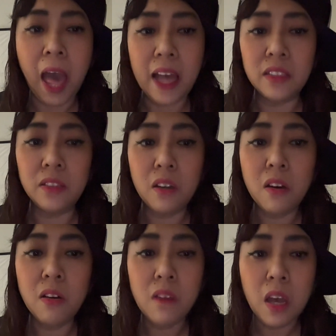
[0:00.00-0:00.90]
I
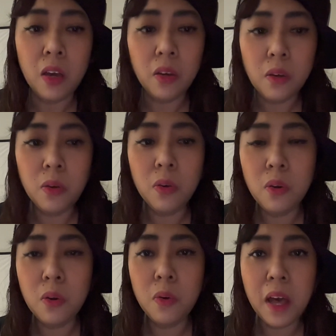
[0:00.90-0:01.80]
know
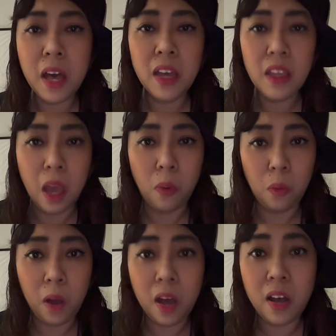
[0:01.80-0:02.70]
who I
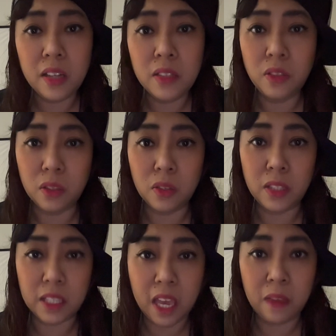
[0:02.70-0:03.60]
want to
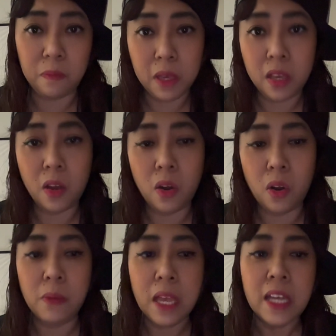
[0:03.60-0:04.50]
take me
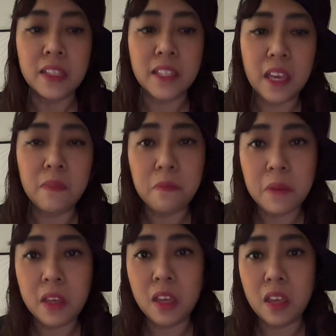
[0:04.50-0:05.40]
home. Take
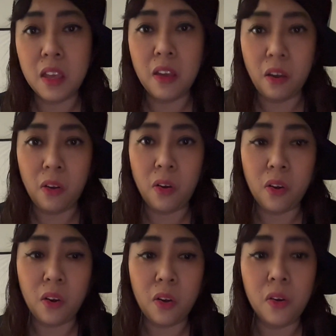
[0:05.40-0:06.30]
me
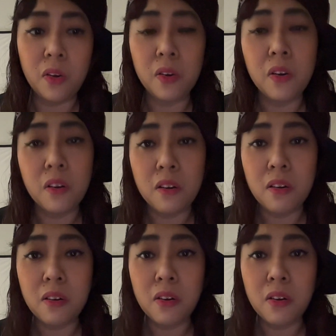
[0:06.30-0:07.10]
home.